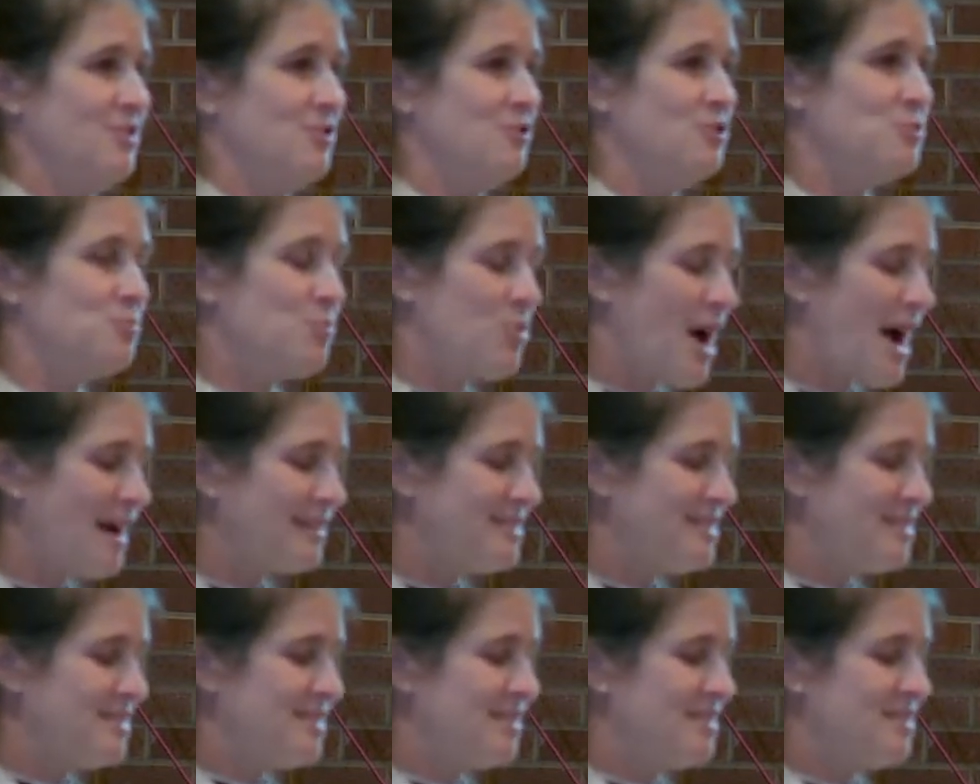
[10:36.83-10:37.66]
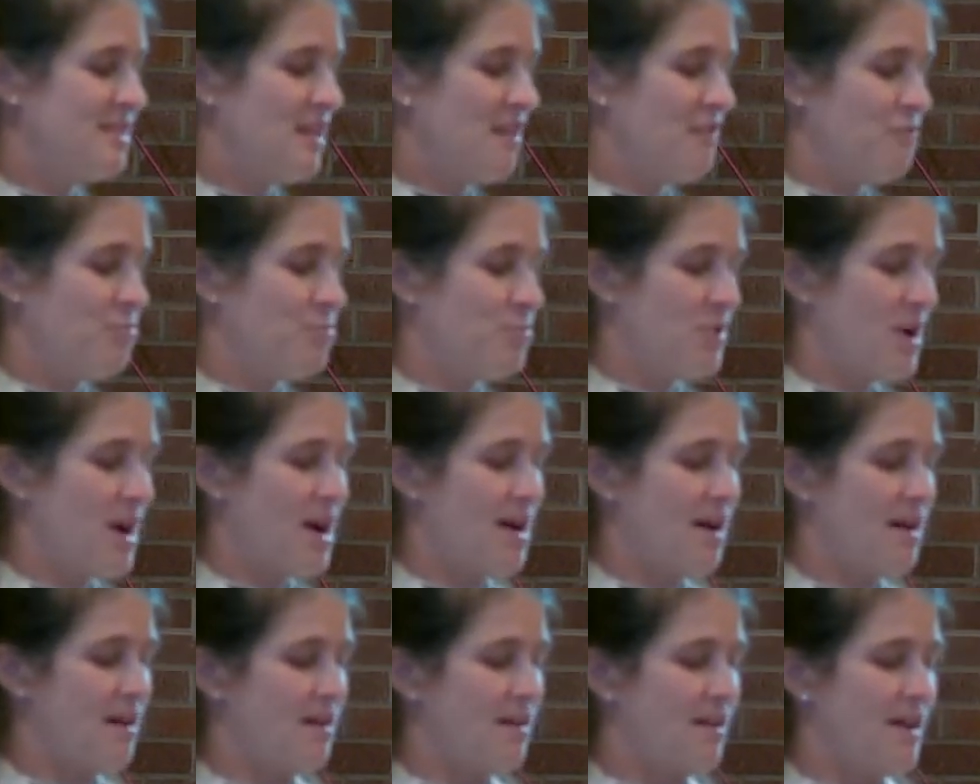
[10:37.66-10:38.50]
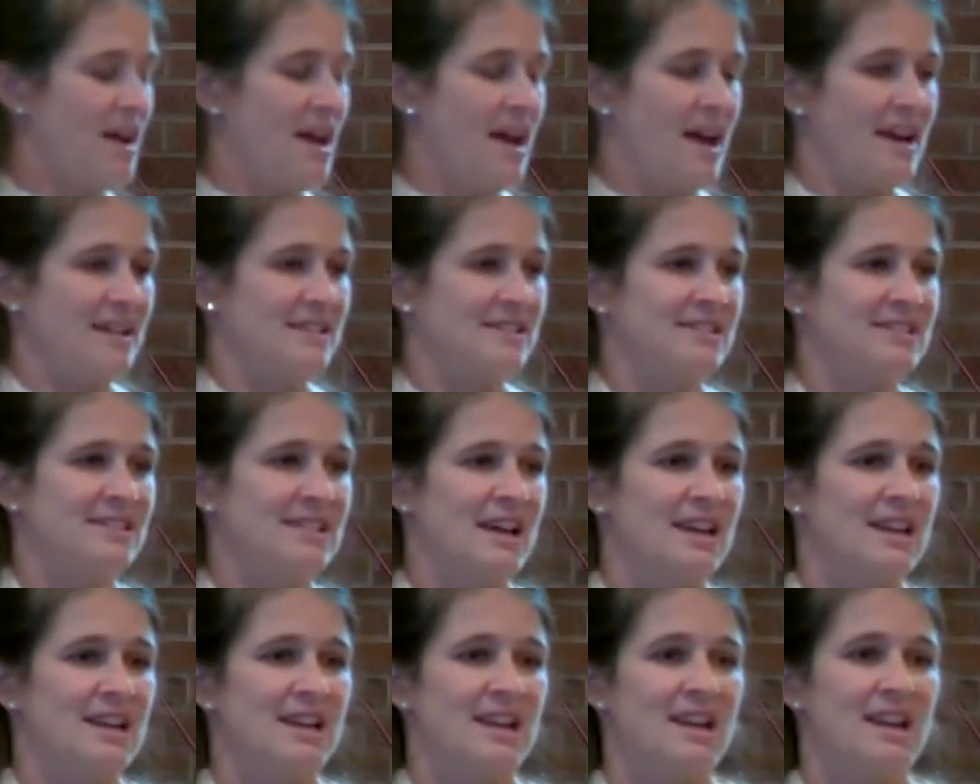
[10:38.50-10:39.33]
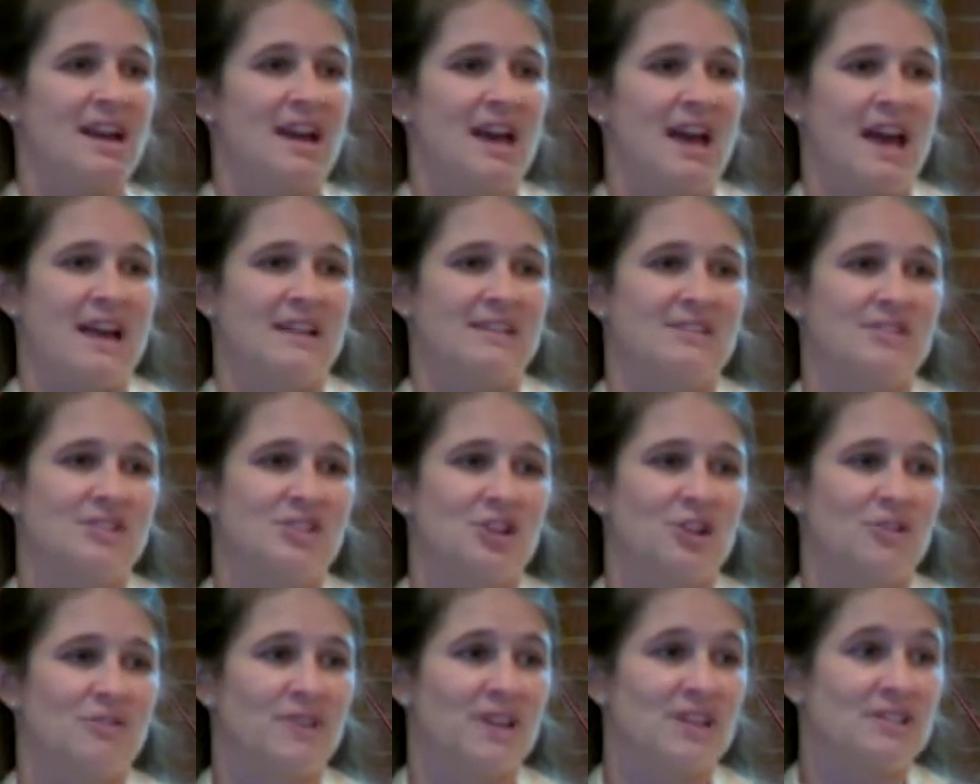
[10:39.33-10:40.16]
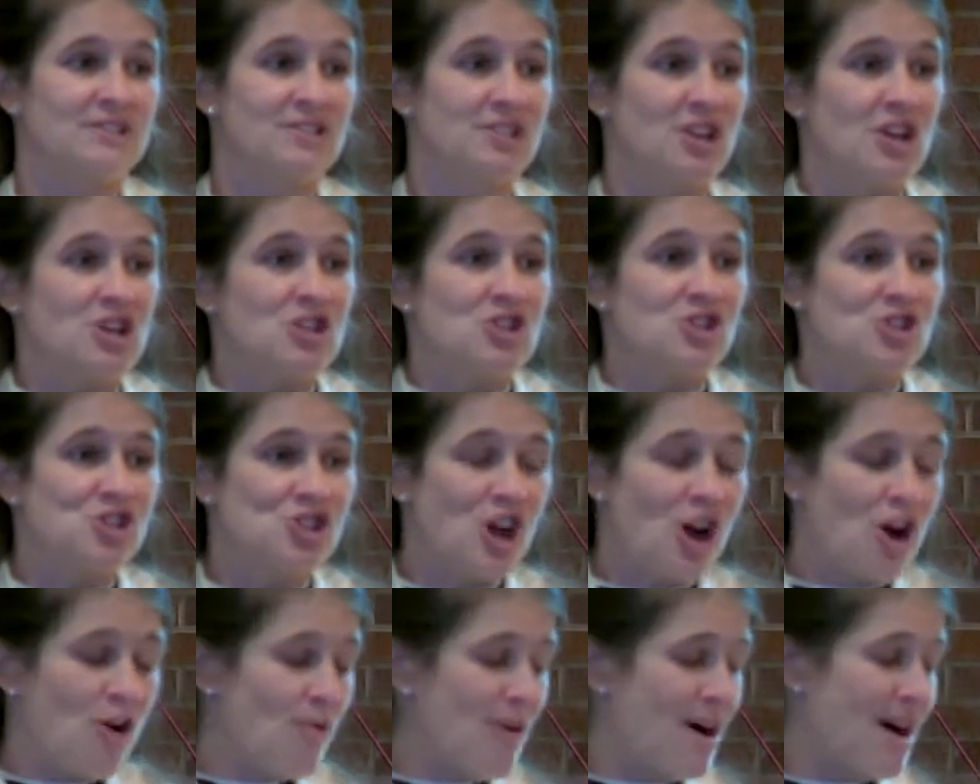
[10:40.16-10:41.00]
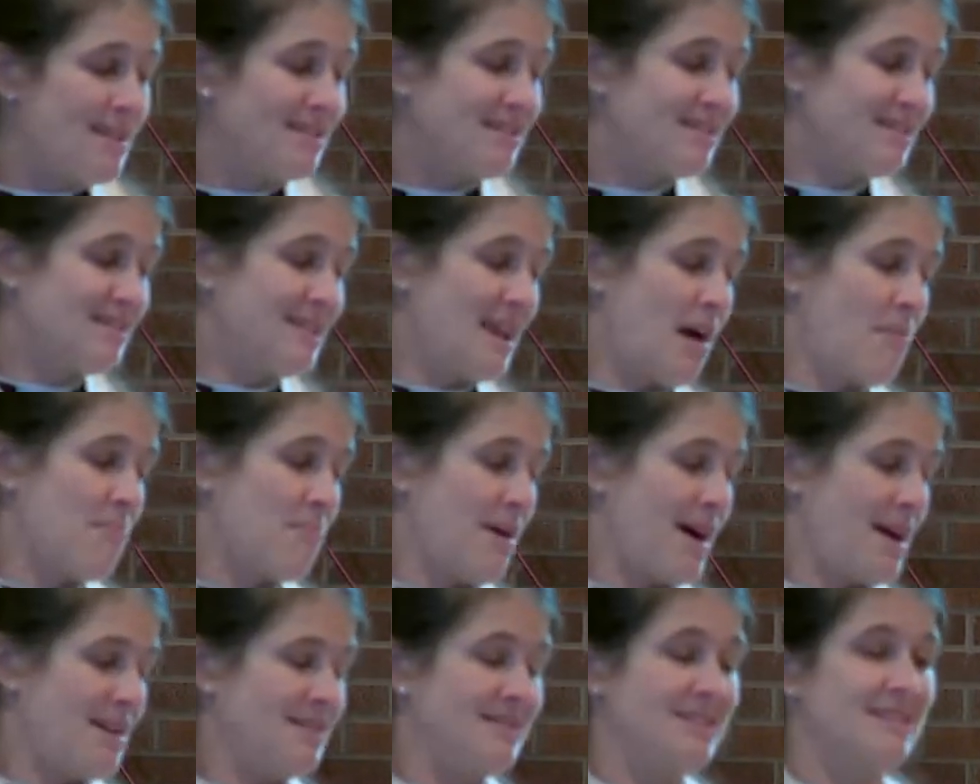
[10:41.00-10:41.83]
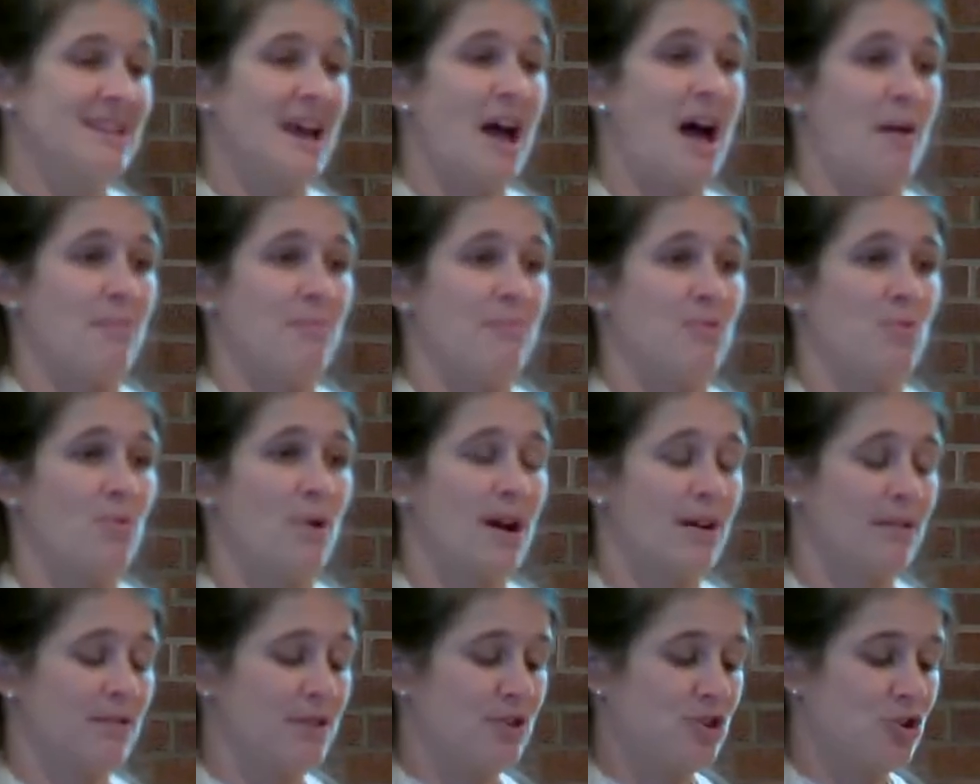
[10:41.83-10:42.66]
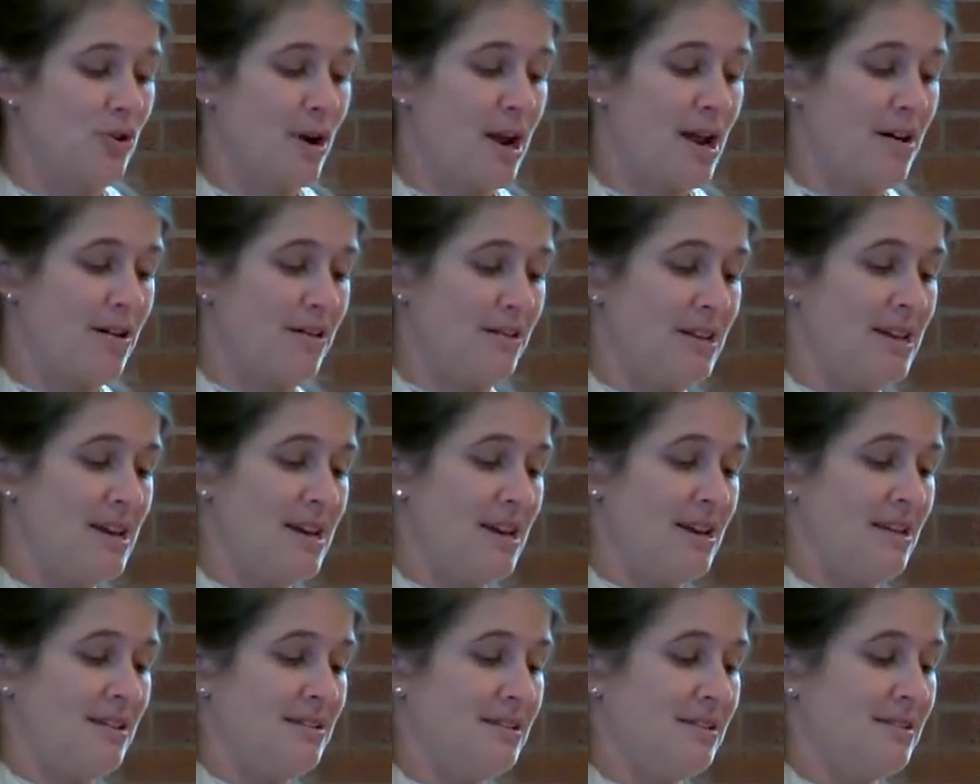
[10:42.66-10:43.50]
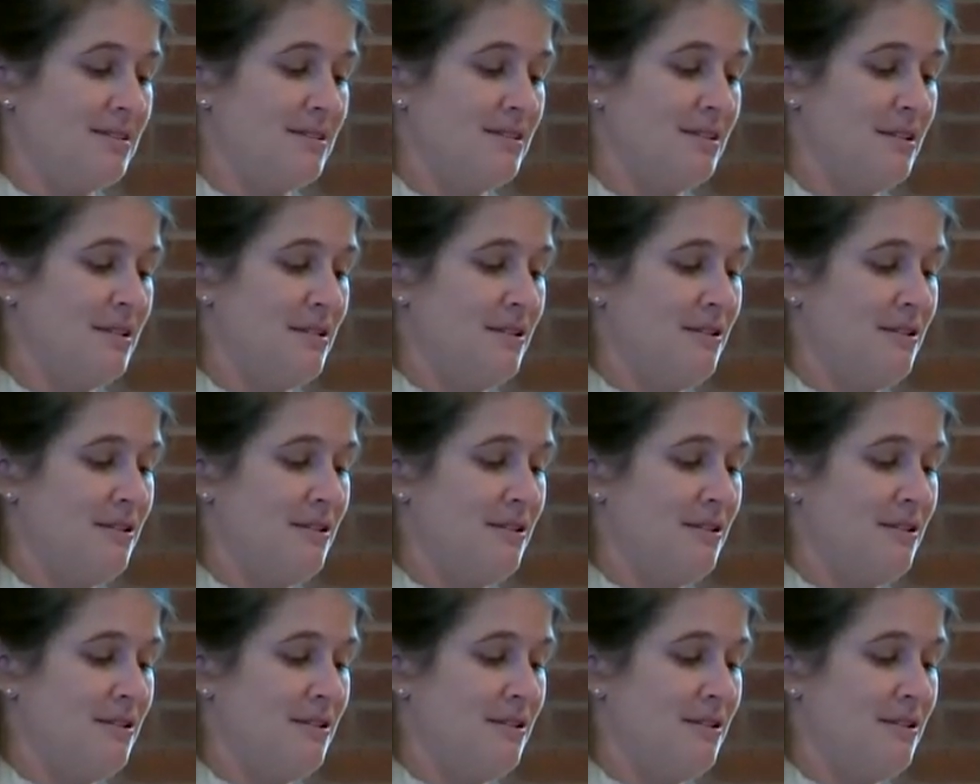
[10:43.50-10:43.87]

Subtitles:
whose practices of prayer and study and service show us step by step where the trail leads.